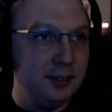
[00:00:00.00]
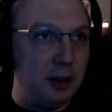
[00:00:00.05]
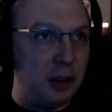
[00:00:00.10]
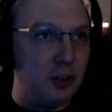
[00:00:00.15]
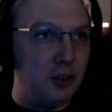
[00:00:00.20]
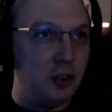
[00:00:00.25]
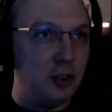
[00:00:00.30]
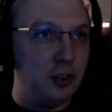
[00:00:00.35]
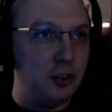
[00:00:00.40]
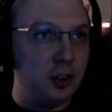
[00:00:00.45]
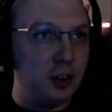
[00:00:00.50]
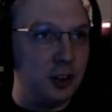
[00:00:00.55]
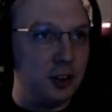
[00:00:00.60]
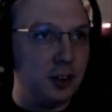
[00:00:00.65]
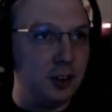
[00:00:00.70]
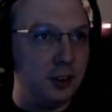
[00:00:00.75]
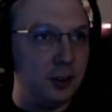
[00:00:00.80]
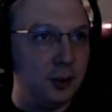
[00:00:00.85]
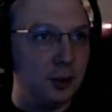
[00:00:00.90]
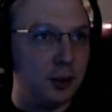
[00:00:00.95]
sister?
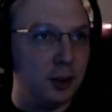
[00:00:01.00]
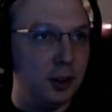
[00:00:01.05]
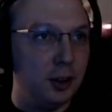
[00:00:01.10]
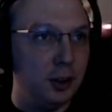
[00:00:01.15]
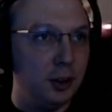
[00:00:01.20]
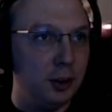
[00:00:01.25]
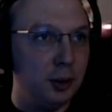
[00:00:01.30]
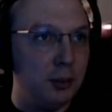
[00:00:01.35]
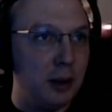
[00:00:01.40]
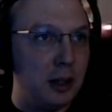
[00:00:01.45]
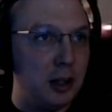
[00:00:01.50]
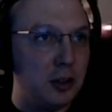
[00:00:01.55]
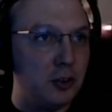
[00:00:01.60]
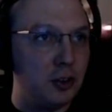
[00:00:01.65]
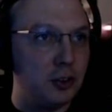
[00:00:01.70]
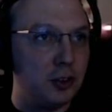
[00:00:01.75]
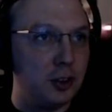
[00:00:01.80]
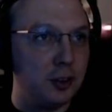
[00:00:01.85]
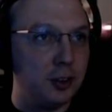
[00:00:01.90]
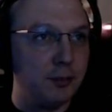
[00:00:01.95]
Or oh my
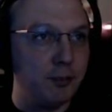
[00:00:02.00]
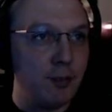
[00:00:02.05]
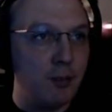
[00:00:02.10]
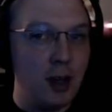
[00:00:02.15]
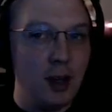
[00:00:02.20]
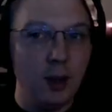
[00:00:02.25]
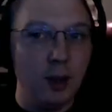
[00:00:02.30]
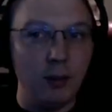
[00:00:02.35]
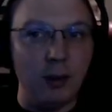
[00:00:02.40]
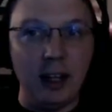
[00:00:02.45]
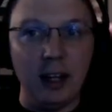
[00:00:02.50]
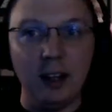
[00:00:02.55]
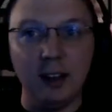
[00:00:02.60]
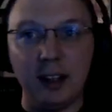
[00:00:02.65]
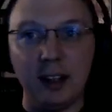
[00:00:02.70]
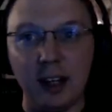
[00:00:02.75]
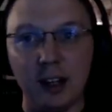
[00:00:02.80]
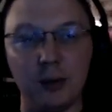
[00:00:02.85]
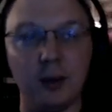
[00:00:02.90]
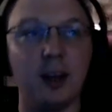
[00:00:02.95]
sister? Well,
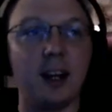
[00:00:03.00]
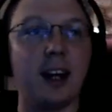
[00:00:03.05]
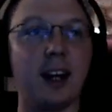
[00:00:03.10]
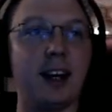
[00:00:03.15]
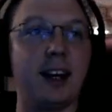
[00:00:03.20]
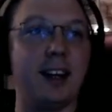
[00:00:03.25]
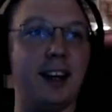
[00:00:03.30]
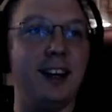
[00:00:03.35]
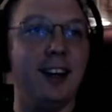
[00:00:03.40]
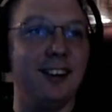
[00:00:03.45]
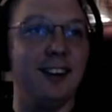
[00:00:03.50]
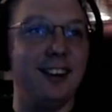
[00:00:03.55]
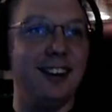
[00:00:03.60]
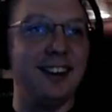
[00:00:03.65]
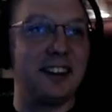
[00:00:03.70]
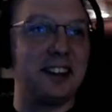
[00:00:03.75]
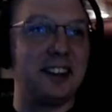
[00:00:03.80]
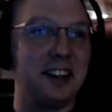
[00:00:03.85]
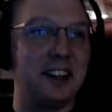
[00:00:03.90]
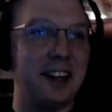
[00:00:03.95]
guess what? I gotta go
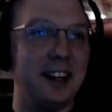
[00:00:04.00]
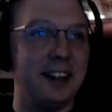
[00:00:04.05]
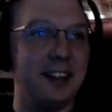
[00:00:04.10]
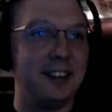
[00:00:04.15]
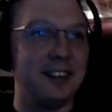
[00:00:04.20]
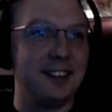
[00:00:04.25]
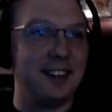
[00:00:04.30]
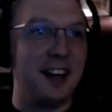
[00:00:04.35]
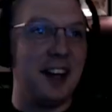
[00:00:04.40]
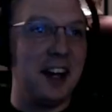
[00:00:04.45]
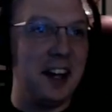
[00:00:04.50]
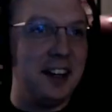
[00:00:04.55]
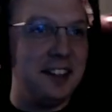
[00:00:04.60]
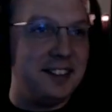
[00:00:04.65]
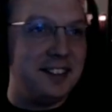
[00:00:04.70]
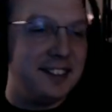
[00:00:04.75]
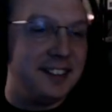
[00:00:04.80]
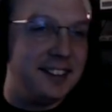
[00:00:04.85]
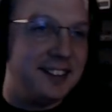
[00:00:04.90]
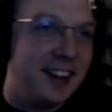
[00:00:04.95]
look again. I
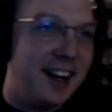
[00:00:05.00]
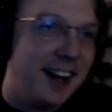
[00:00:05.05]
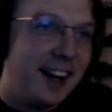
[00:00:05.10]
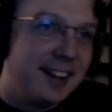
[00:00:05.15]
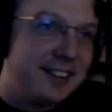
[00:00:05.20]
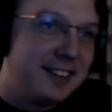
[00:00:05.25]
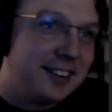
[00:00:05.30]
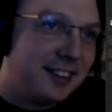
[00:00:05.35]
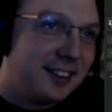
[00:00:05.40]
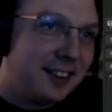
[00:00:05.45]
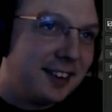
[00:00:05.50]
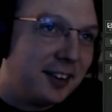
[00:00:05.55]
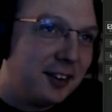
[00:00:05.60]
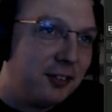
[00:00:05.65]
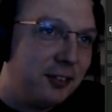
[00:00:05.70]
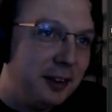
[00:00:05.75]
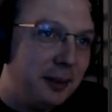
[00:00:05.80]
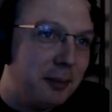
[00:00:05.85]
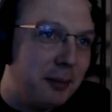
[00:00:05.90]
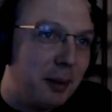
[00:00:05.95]
did not
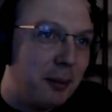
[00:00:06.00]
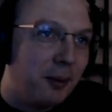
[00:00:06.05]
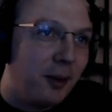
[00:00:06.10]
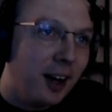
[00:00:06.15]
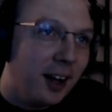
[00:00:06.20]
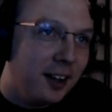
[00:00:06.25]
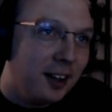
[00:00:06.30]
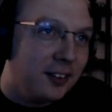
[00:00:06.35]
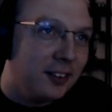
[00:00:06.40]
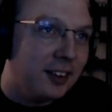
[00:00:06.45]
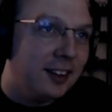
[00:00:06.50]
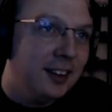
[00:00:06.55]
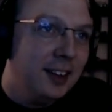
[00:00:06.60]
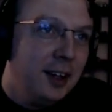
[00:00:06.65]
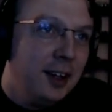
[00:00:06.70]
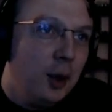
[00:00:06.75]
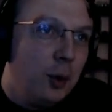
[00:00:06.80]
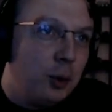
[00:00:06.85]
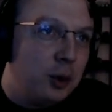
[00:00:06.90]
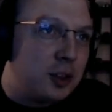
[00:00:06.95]
successfully memorize it,
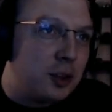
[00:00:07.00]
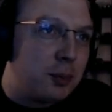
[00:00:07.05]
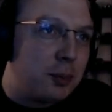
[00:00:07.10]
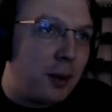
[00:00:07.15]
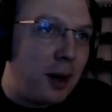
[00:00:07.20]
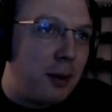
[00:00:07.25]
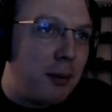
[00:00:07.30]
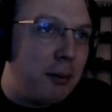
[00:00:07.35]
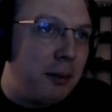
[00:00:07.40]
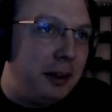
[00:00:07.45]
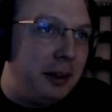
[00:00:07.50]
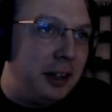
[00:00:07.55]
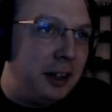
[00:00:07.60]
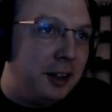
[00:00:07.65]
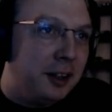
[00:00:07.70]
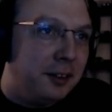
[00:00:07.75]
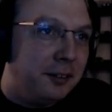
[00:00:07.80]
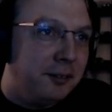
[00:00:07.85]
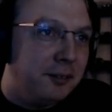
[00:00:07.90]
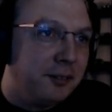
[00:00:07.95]
which is probably
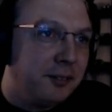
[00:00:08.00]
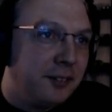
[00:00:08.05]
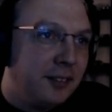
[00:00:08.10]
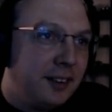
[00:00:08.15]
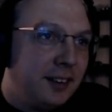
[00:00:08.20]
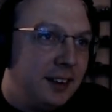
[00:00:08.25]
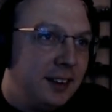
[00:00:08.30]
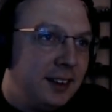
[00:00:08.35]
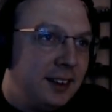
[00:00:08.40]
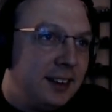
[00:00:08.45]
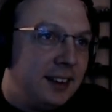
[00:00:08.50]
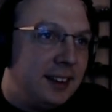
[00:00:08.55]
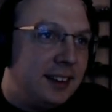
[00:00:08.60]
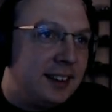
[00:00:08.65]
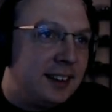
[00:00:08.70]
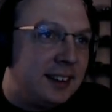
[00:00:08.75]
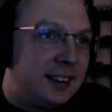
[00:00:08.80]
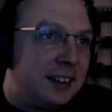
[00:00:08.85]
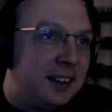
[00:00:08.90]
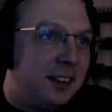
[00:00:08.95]
good.
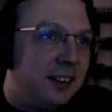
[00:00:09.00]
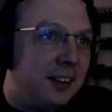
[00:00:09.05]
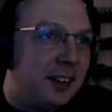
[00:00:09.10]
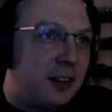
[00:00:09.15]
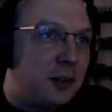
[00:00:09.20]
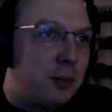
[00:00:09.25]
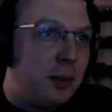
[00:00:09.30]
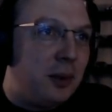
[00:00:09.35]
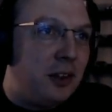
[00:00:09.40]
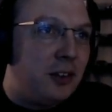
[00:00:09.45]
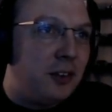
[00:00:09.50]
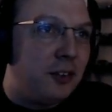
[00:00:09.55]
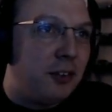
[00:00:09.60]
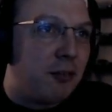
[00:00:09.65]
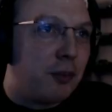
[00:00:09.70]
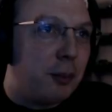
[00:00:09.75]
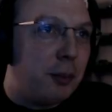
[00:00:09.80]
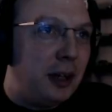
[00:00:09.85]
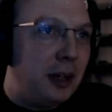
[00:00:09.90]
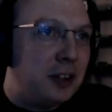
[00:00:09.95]
This piece of
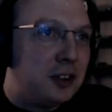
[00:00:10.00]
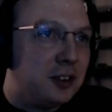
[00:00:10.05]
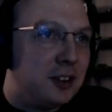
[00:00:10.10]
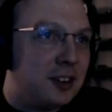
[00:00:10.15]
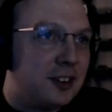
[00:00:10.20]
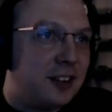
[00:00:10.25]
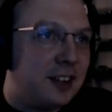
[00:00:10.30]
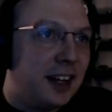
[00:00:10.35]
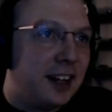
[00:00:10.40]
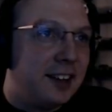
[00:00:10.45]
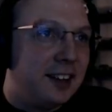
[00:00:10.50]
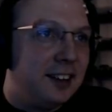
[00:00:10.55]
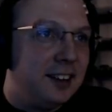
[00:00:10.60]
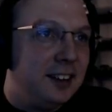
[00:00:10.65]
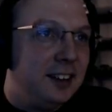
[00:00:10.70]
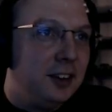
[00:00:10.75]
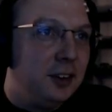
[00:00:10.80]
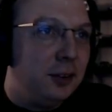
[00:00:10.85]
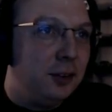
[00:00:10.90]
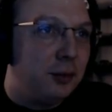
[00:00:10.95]
information is not going to
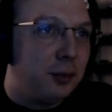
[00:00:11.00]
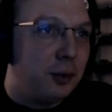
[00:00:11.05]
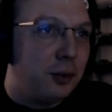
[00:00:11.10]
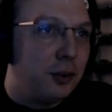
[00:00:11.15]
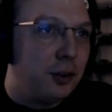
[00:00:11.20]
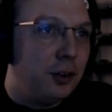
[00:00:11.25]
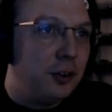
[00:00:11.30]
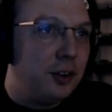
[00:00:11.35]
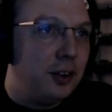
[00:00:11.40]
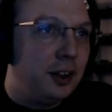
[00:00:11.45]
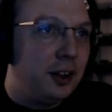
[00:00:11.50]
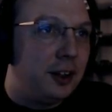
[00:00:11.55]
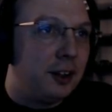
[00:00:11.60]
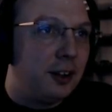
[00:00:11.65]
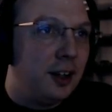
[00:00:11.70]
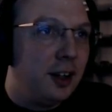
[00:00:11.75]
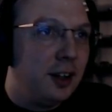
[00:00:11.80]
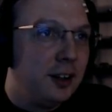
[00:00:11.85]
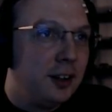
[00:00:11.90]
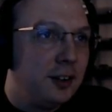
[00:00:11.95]
yield results later
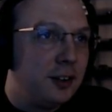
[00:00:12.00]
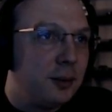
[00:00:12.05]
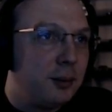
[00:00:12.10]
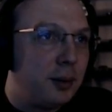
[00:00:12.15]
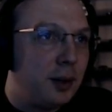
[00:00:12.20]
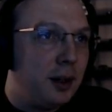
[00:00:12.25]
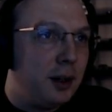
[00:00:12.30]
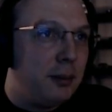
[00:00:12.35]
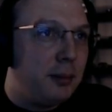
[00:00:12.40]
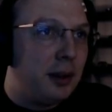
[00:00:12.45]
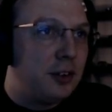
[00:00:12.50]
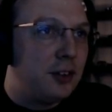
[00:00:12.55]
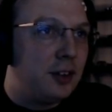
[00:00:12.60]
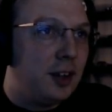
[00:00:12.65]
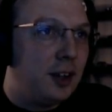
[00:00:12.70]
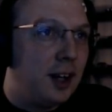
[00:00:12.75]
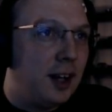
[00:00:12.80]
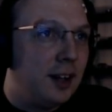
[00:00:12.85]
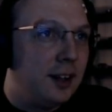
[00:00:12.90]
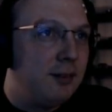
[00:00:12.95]
on, so it's probably best to
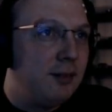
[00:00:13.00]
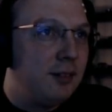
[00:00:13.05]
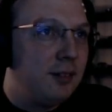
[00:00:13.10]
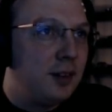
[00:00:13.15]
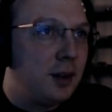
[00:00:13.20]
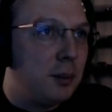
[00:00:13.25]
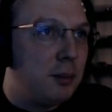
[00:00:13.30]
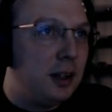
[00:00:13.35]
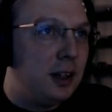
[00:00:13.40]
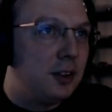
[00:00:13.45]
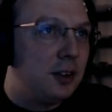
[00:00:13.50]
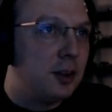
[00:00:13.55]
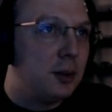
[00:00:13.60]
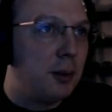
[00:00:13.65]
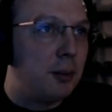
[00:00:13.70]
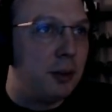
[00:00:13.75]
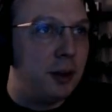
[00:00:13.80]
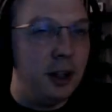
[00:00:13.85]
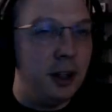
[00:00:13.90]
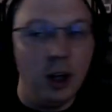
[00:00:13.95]
not commit it to
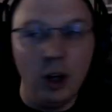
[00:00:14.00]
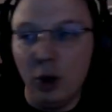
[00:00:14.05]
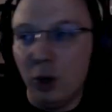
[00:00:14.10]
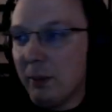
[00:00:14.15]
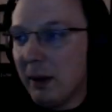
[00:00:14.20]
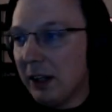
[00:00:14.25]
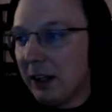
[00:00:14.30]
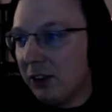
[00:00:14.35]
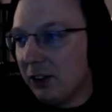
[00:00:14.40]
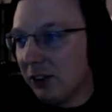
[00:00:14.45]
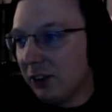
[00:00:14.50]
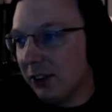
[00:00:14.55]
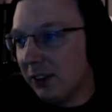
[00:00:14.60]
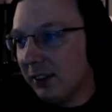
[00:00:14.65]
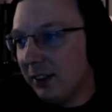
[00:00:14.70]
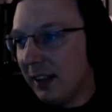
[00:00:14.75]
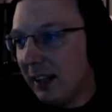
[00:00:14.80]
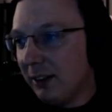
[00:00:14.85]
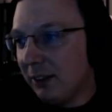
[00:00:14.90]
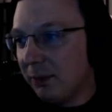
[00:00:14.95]
memory. Oh my sister.
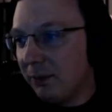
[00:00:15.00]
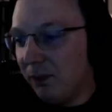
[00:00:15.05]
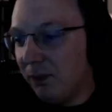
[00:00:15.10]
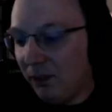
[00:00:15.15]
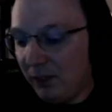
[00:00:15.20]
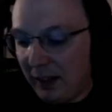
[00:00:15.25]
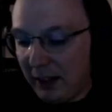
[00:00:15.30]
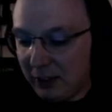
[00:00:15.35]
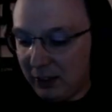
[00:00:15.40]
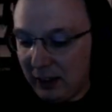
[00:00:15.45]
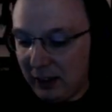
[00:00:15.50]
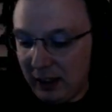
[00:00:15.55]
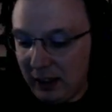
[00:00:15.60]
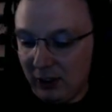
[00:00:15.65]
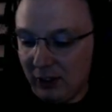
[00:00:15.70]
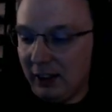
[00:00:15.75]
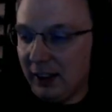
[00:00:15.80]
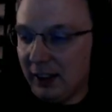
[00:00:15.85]
That's easy.